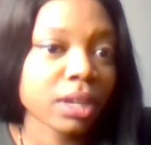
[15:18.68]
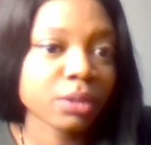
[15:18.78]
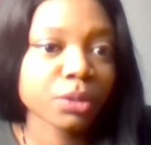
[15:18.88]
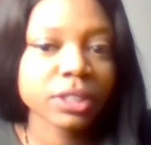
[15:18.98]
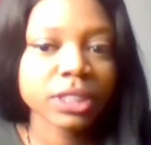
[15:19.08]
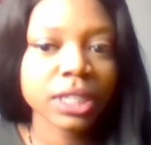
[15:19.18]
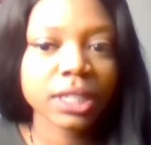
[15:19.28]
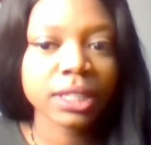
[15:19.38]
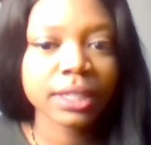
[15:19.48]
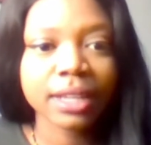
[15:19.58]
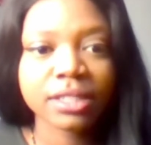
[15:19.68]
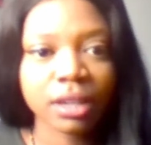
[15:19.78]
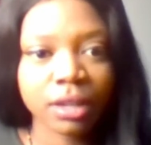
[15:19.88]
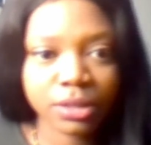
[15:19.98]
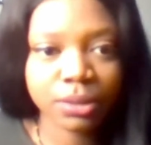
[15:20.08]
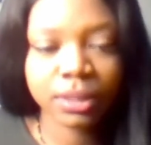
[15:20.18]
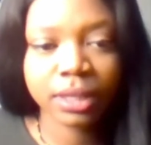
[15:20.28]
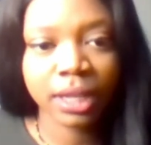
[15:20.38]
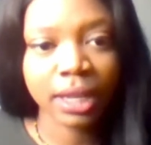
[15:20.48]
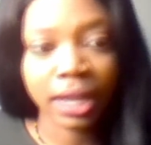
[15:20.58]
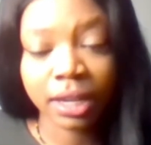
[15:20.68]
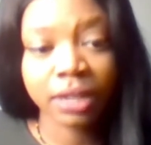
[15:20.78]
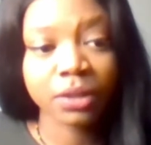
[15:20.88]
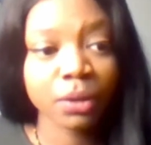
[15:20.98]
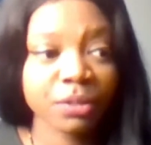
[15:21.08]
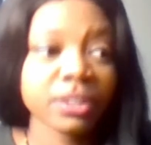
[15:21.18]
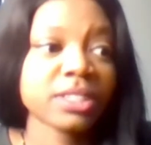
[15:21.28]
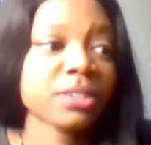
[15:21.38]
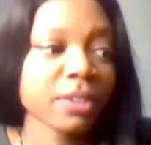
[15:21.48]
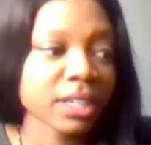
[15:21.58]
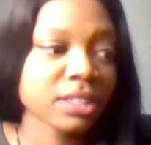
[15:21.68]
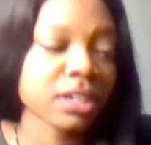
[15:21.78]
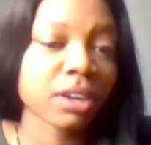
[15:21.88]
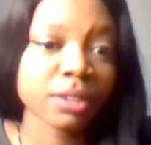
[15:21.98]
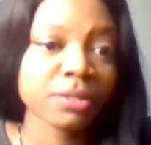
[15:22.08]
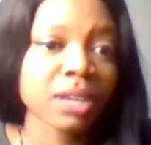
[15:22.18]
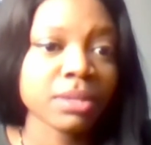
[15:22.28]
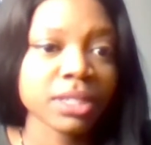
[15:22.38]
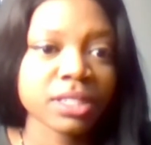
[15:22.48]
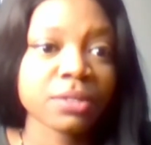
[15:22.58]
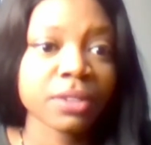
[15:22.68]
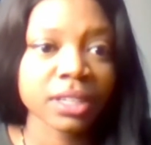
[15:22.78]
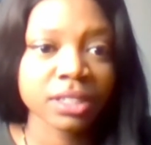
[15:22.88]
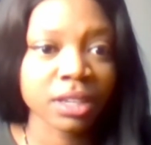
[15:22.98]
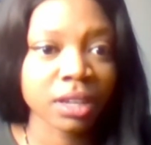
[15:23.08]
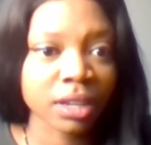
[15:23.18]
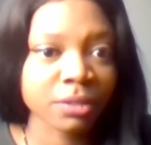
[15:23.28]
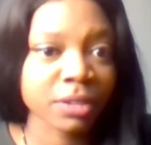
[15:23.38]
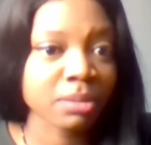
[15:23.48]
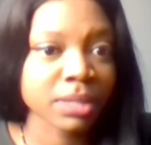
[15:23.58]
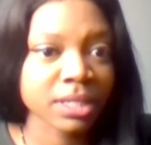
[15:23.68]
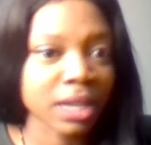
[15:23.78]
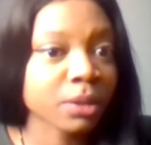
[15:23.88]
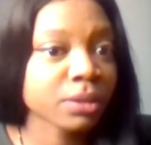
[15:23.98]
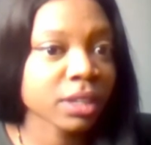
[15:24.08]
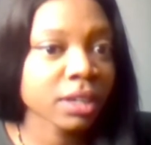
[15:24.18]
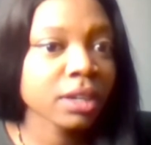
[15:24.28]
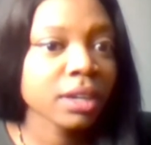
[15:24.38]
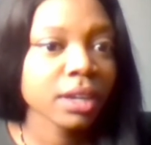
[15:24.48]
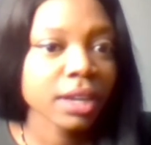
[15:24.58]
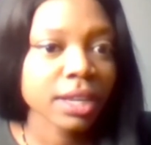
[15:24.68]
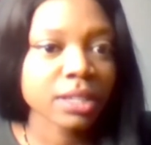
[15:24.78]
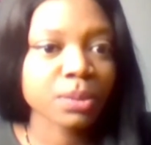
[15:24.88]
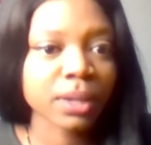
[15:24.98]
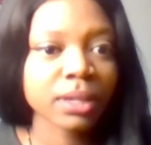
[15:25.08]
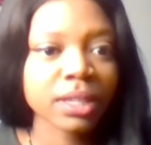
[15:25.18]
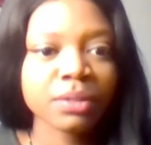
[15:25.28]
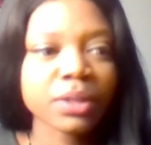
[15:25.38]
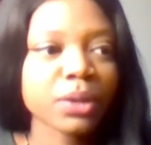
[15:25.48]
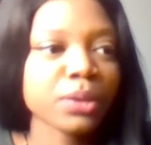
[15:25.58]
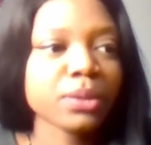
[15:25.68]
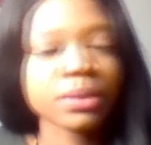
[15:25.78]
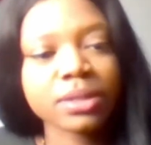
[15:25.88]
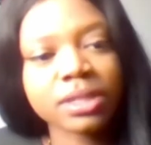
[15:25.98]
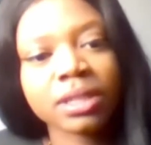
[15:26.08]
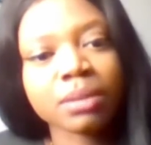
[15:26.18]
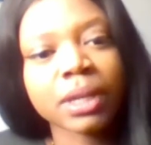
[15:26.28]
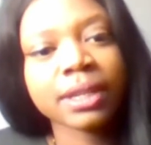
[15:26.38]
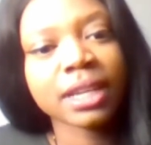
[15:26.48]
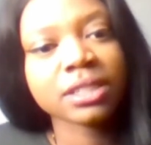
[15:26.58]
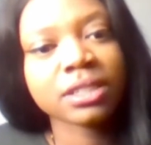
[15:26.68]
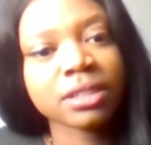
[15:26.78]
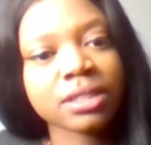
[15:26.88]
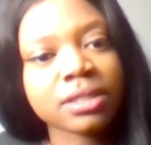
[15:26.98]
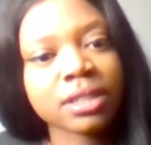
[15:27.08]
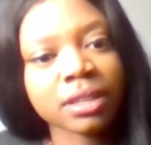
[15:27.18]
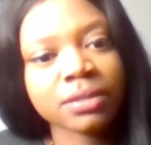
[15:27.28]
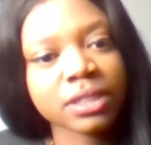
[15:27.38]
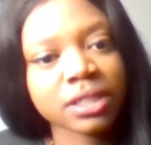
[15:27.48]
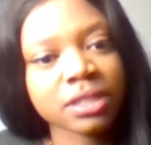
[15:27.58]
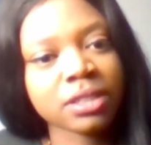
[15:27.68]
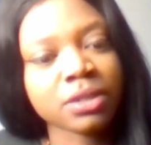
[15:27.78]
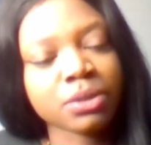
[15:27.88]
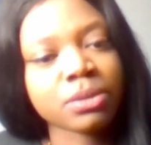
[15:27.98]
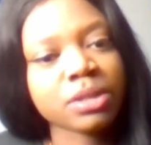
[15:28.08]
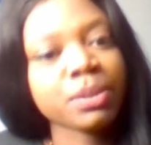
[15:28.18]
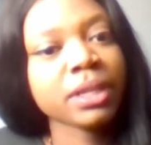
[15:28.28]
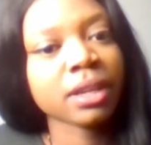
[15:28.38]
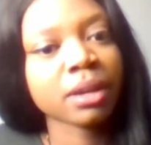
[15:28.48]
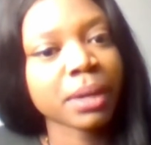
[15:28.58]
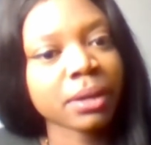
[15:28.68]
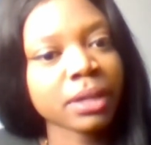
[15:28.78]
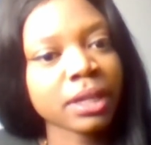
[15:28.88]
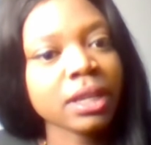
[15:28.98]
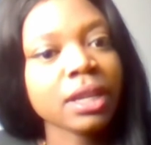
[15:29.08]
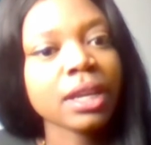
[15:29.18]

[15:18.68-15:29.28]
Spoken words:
Unfortunately, that's also a thing. And I know if it's affecting our family, it's affecting a lot of families out there as well, even though you don't see them on national television, speaking about it.